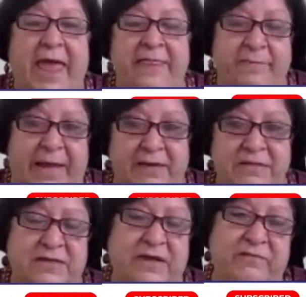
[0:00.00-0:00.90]
And the
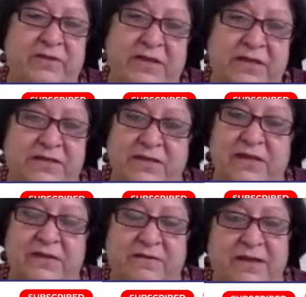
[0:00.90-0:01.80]
balance are with eating
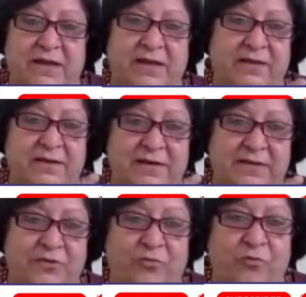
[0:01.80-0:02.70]
and drinking and in
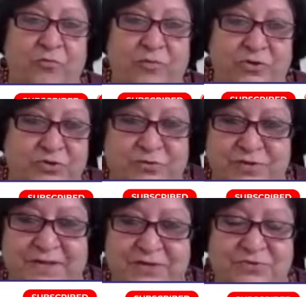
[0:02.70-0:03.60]
your home chores
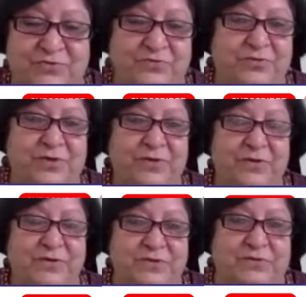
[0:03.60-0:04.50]
that you do.
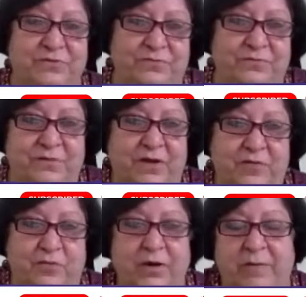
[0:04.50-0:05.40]
So a
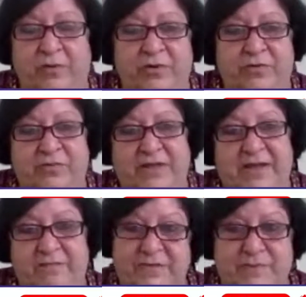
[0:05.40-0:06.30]
good amount of
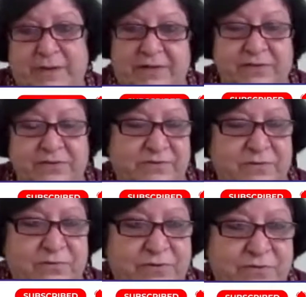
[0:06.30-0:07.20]
time is spent in the
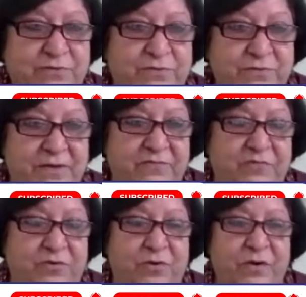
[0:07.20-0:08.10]
school. So
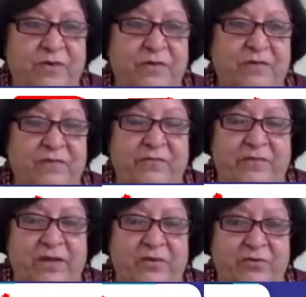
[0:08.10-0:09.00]
therefore,
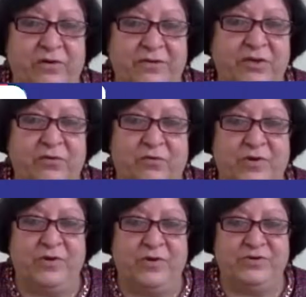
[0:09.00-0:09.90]
I think your
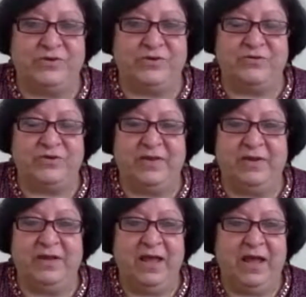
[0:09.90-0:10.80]
question should
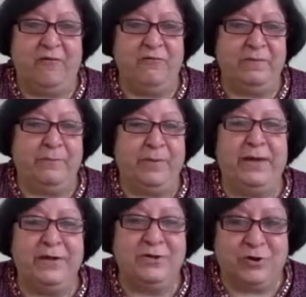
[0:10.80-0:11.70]
have been, how will the
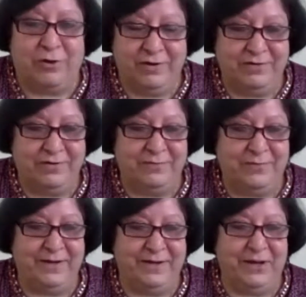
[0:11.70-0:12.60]
parent solve it? The
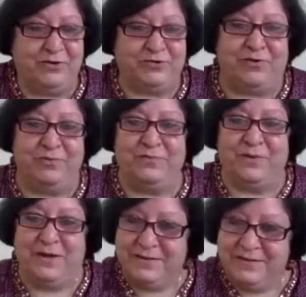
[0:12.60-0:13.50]
parent cannot solve it. The
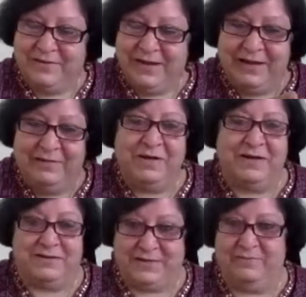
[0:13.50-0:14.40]
parents is a very
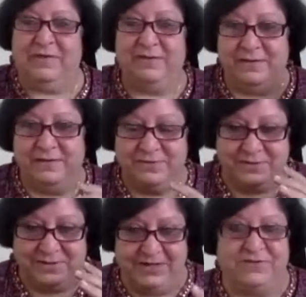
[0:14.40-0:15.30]
limited time. So
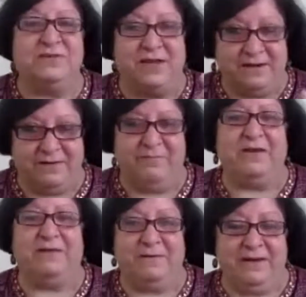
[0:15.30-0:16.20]
teachers are a
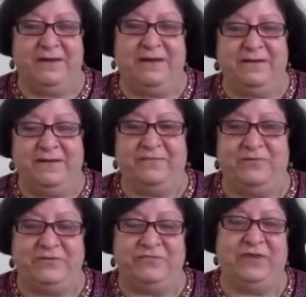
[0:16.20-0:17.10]
bigger area
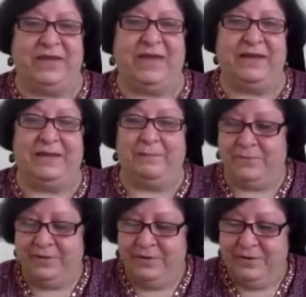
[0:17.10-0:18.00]
which we can help.
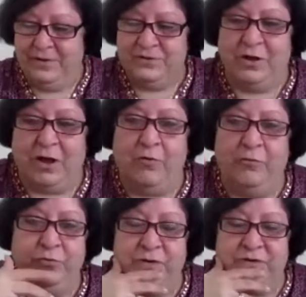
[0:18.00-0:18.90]
So
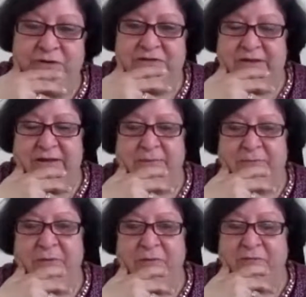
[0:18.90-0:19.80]
how do your teacher help?
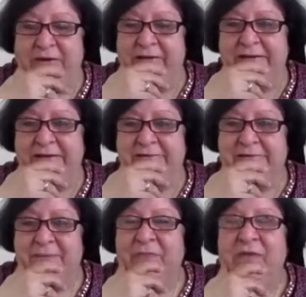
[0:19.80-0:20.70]
Number one
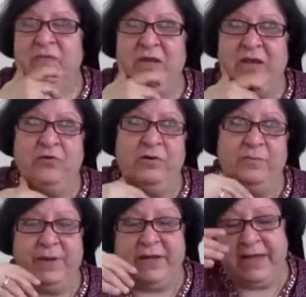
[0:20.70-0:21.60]
is we
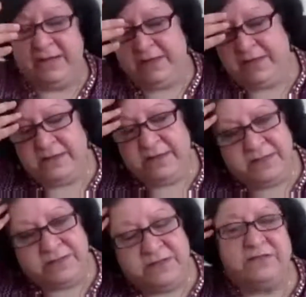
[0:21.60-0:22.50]
cannot pick any and
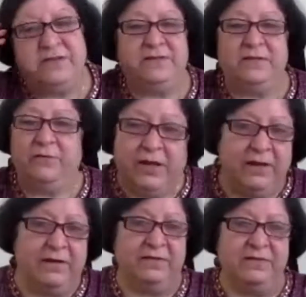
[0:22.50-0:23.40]
each teacher and say, okay,
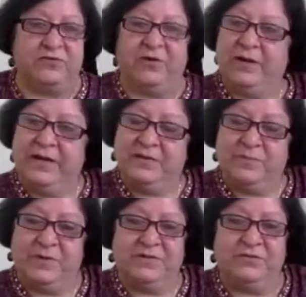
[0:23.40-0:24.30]
you're the traumatized
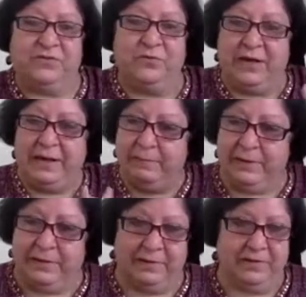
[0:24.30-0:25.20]
person. So don't
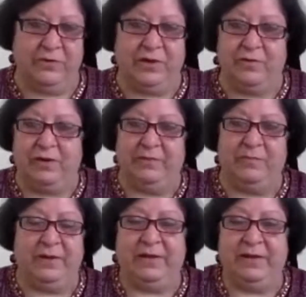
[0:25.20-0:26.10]
label. You cannot
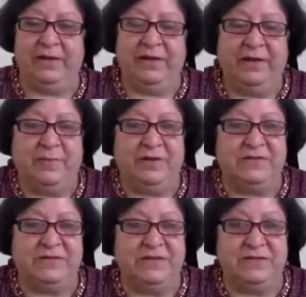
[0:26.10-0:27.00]
label a
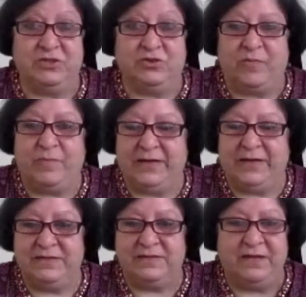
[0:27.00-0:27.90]
person says is
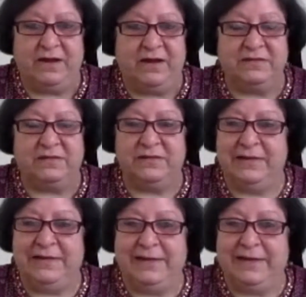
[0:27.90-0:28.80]
traumatized. There are certain
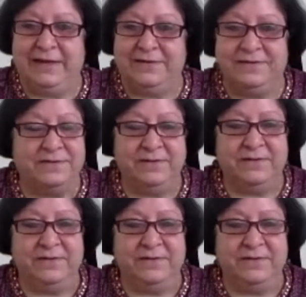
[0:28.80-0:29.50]
indicators.